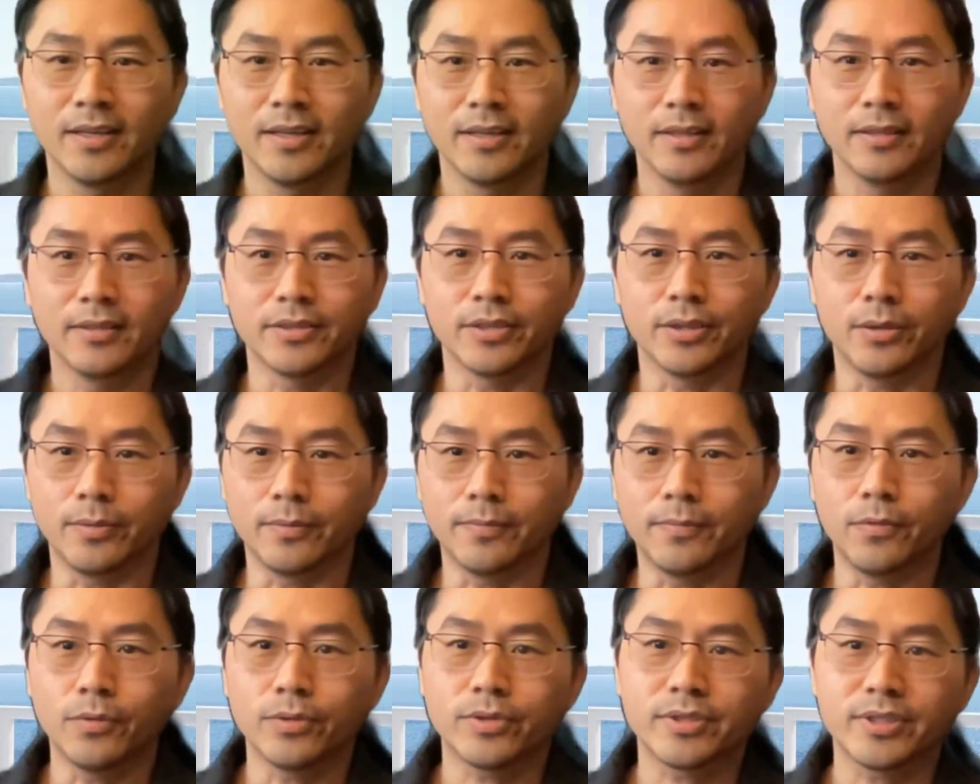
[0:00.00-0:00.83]

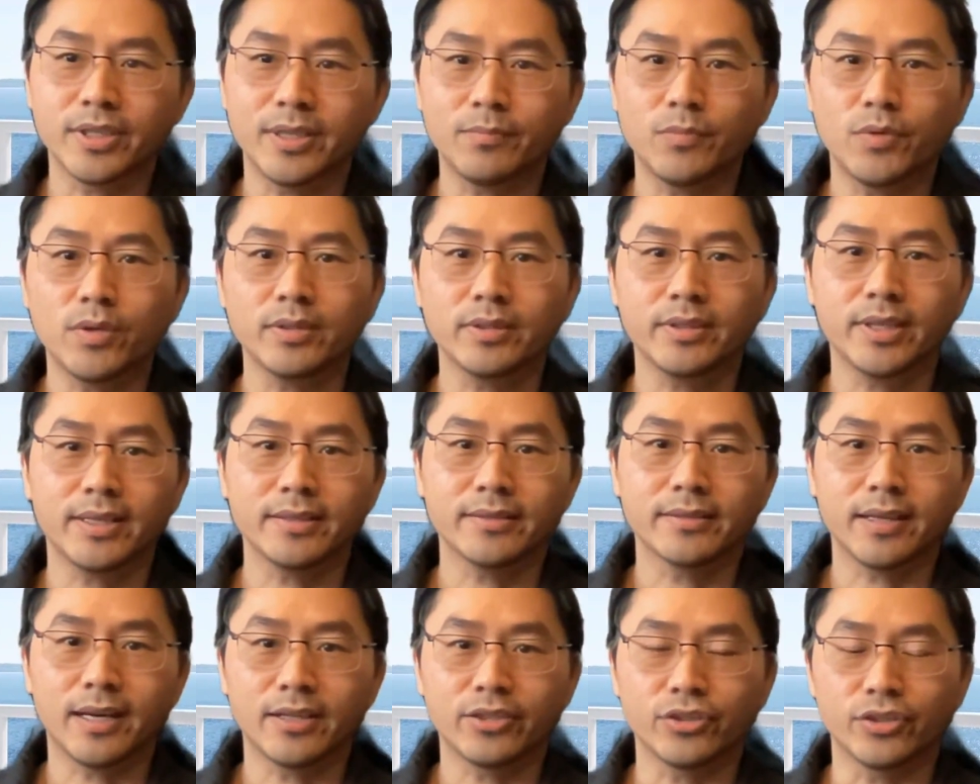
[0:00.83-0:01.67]
So for someone
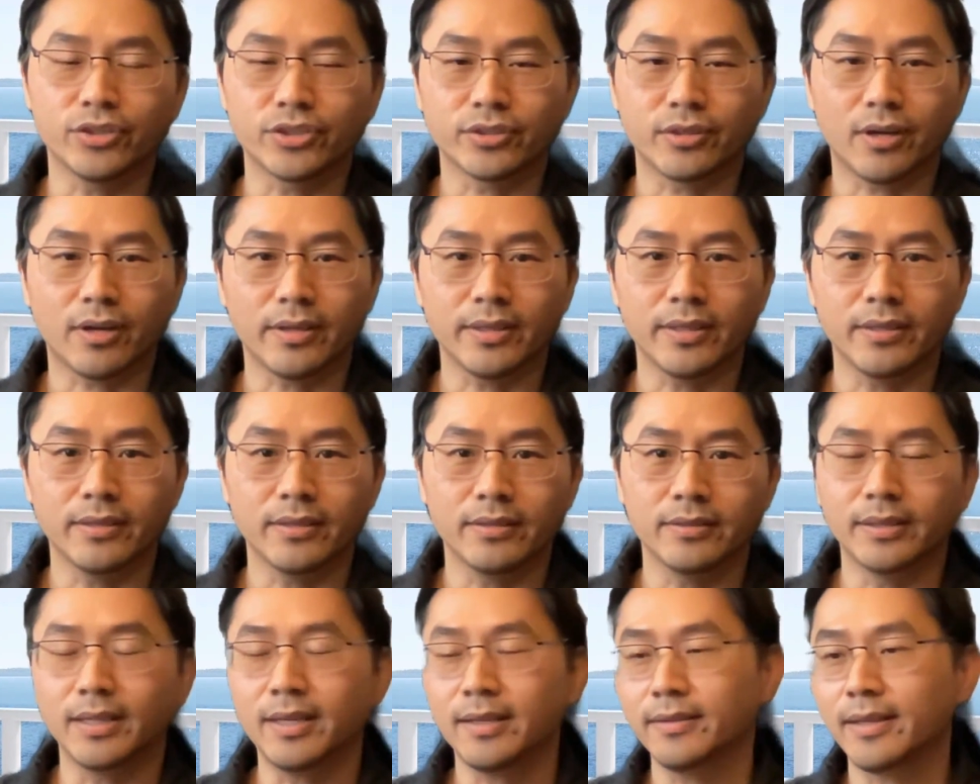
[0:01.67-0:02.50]
that's actually
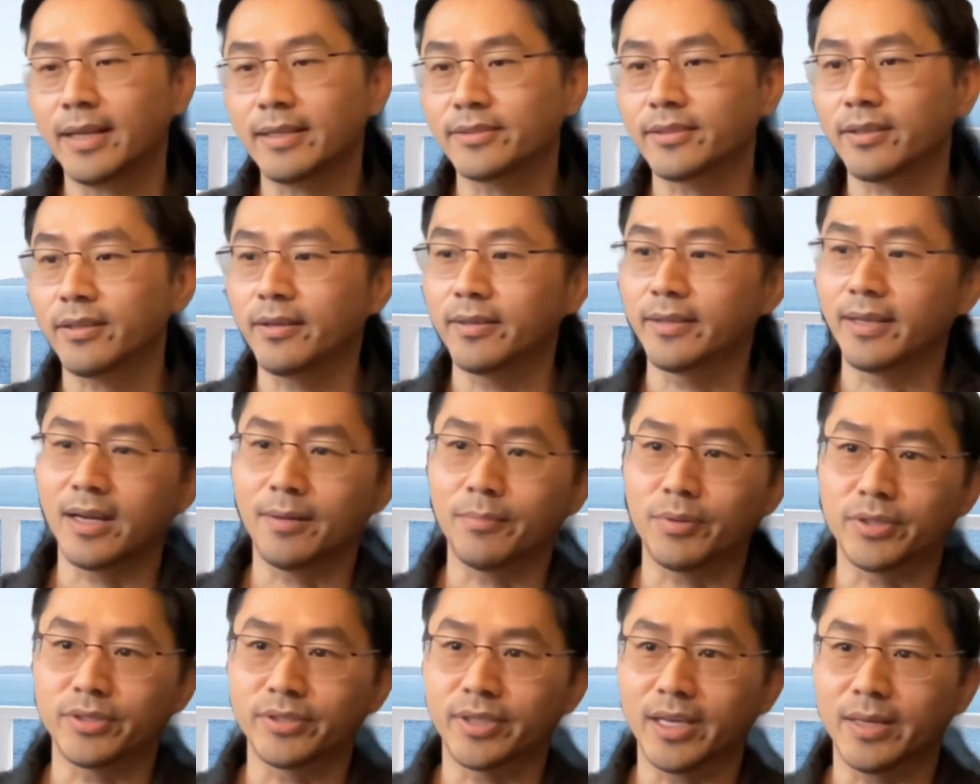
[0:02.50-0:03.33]
starting, not starting
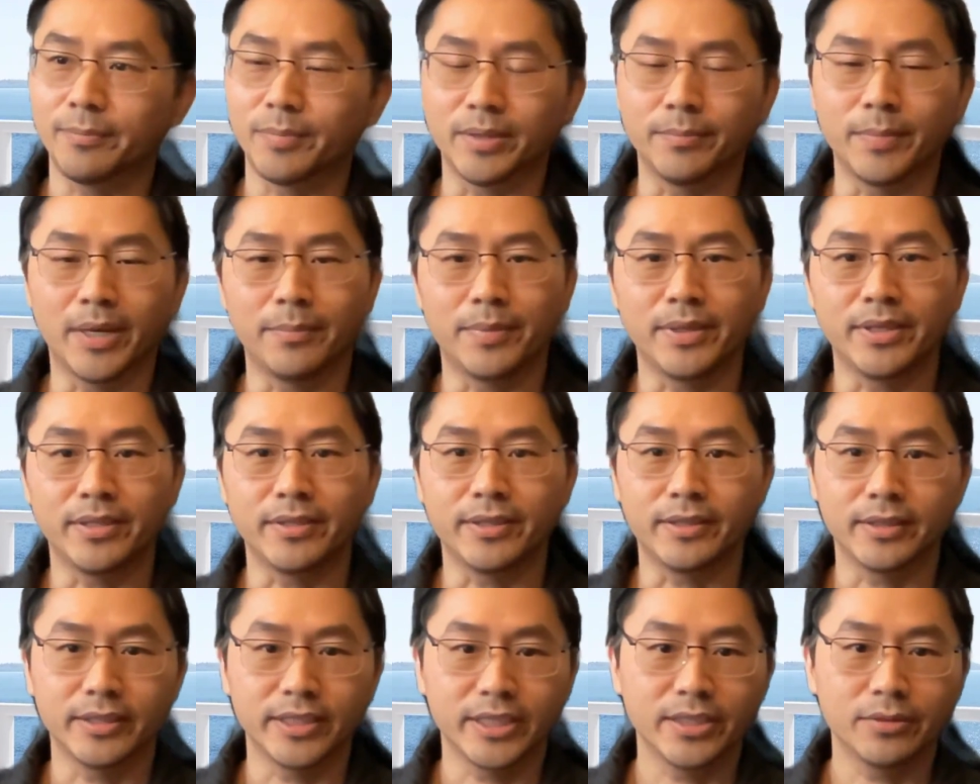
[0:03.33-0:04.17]
out per se, but maybe
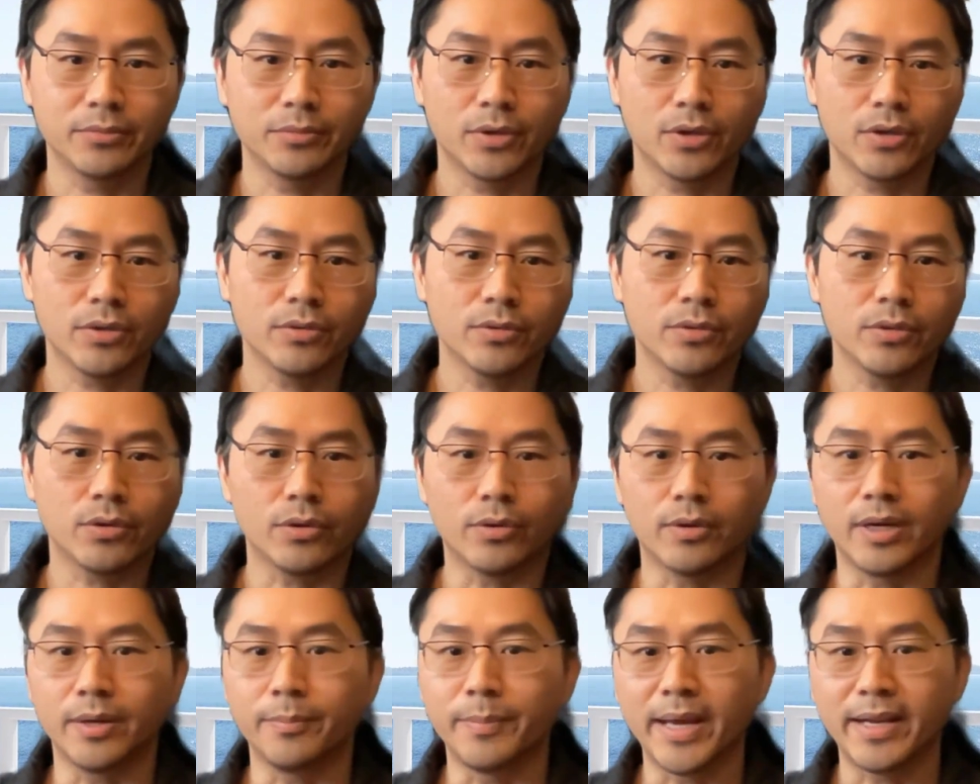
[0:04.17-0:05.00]
in a lead role
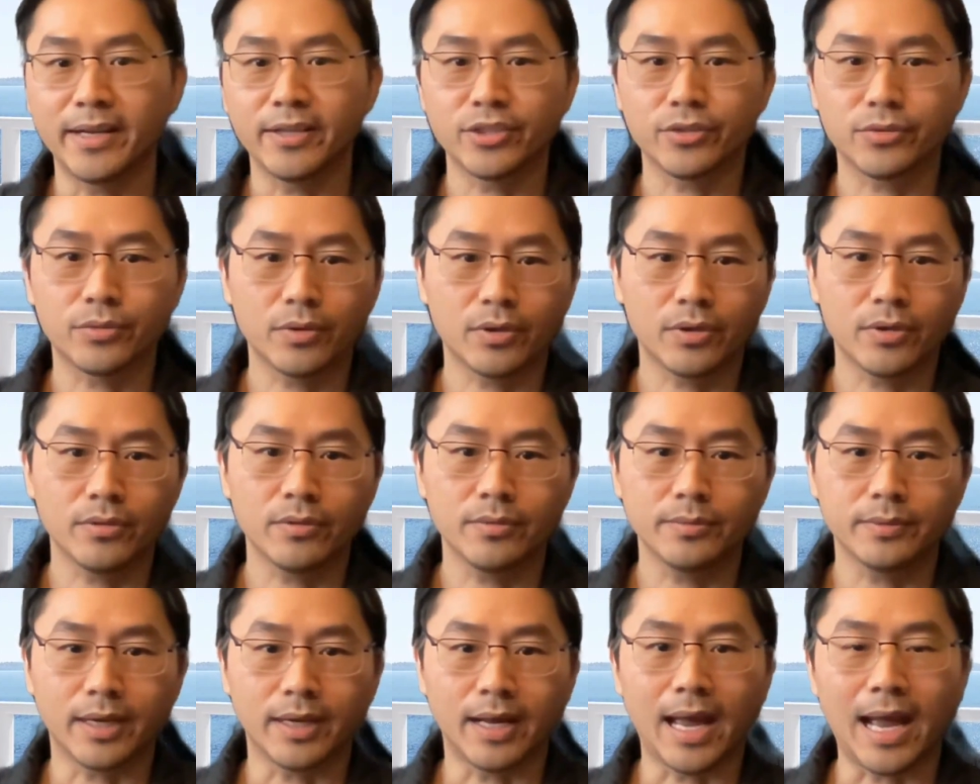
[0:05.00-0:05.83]
or a manager
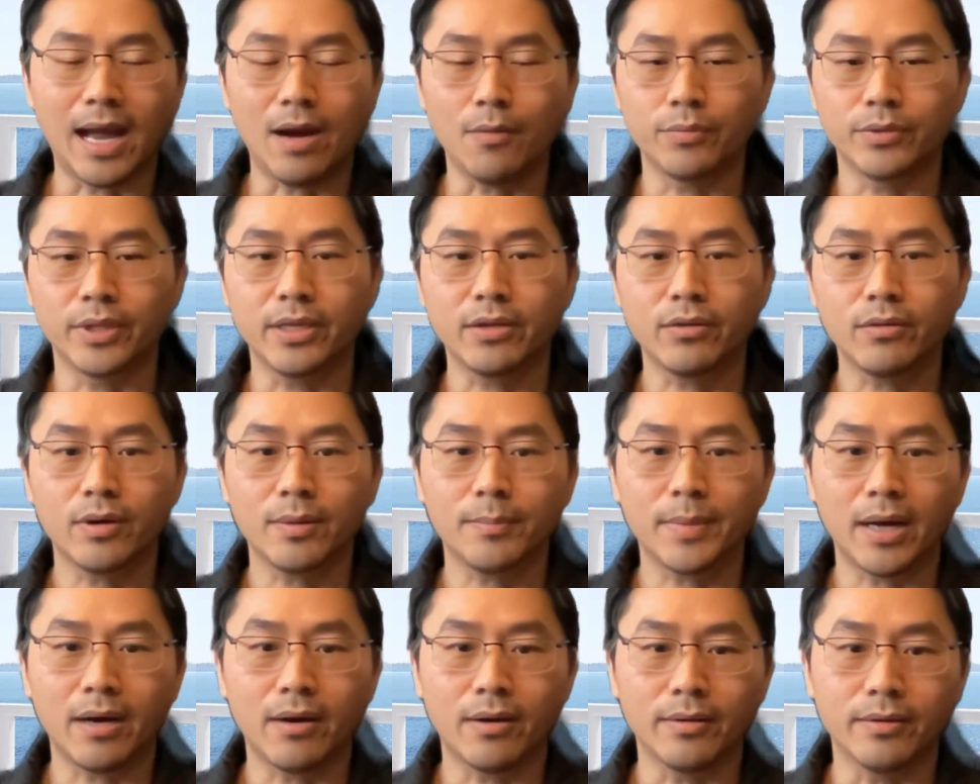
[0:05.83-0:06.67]
role, that how they
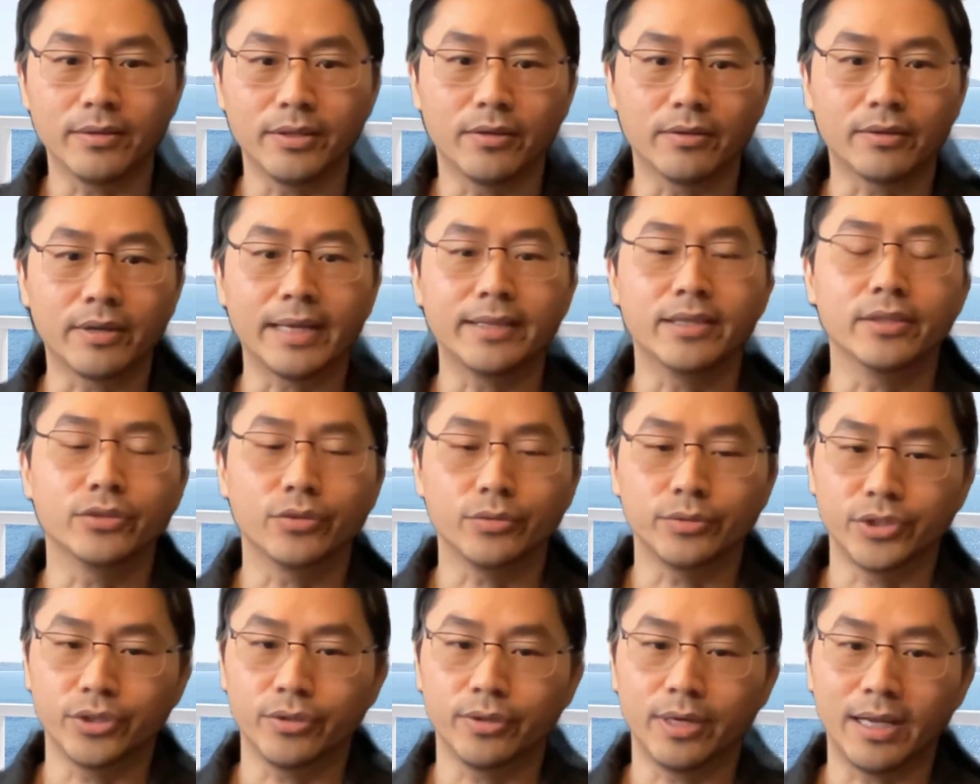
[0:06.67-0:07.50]
go about
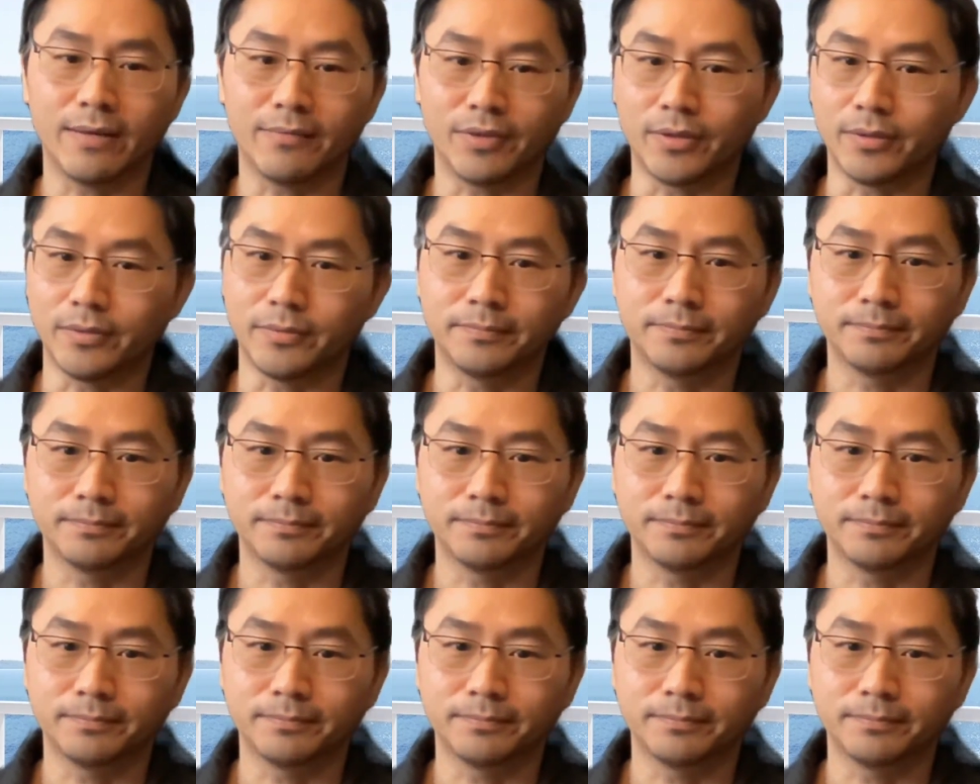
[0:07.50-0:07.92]
getting to your level?